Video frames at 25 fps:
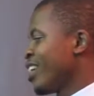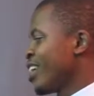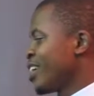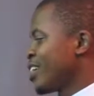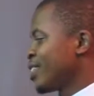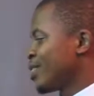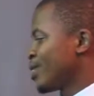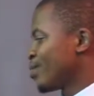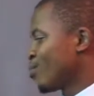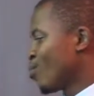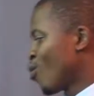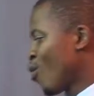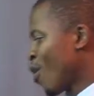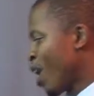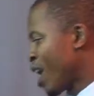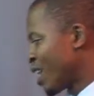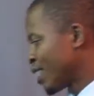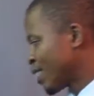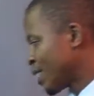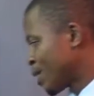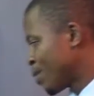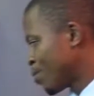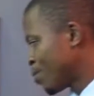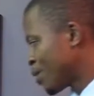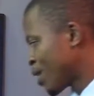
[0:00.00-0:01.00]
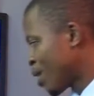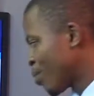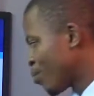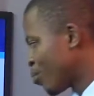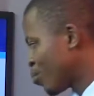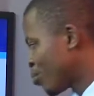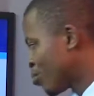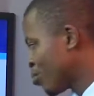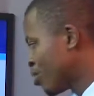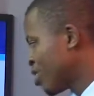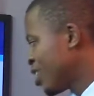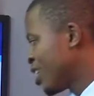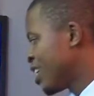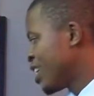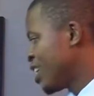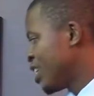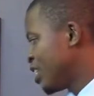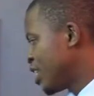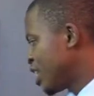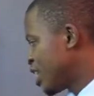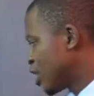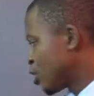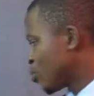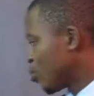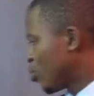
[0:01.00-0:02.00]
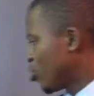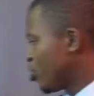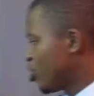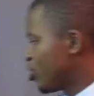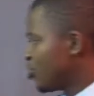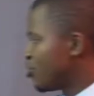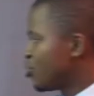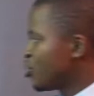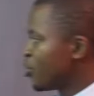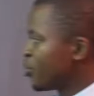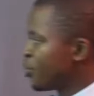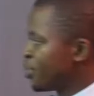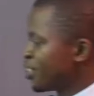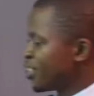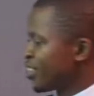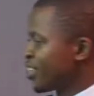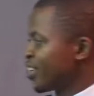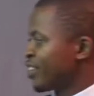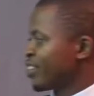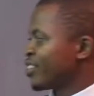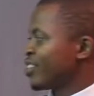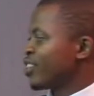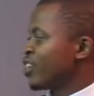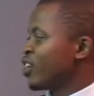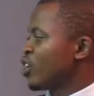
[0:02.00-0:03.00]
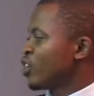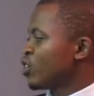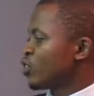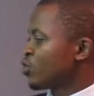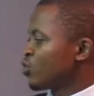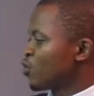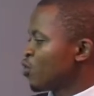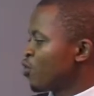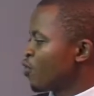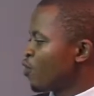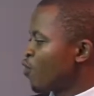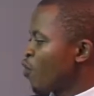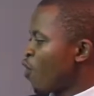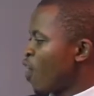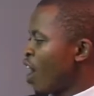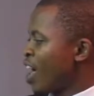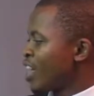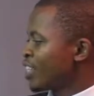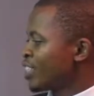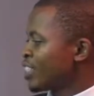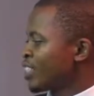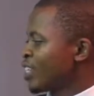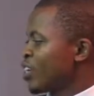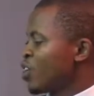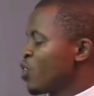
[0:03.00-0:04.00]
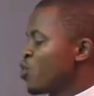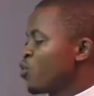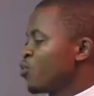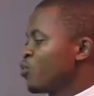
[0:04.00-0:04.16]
is more acceptable in exploratory research. So for us,